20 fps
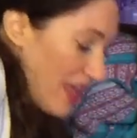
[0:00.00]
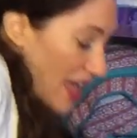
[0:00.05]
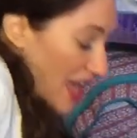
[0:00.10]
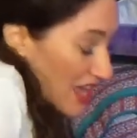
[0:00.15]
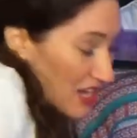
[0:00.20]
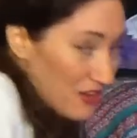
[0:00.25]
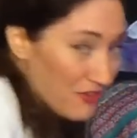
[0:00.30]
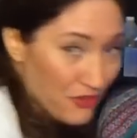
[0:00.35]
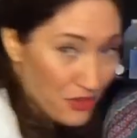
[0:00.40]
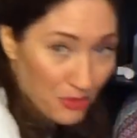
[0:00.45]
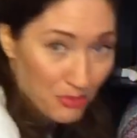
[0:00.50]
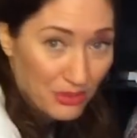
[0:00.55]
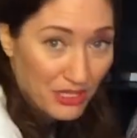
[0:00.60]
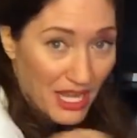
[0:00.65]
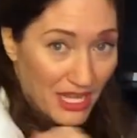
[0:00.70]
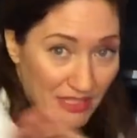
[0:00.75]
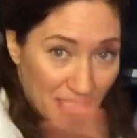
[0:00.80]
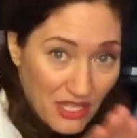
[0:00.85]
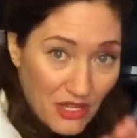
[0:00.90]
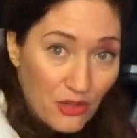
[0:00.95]
And if you're
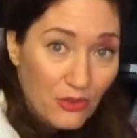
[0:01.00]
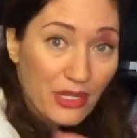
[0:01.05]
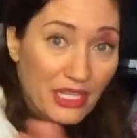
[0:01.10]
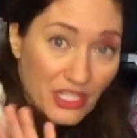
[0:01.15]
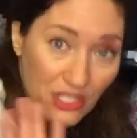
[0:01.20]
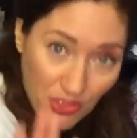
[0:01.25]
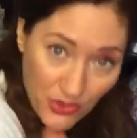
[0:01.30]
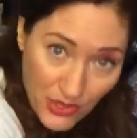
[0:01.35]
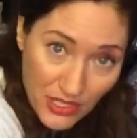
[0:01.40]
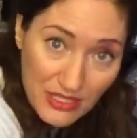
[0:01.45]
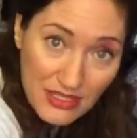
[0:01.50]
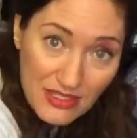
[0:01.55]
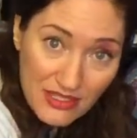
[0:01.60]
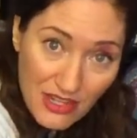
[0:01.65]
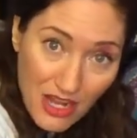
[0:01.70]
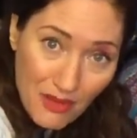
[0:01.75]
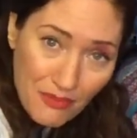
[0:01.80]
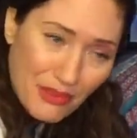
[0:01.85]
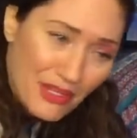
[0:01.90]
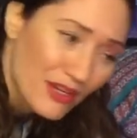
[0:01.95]
plateauing, you can
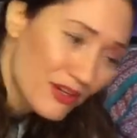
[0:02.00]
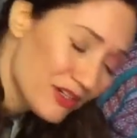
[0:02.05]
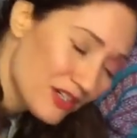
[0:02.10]
stop there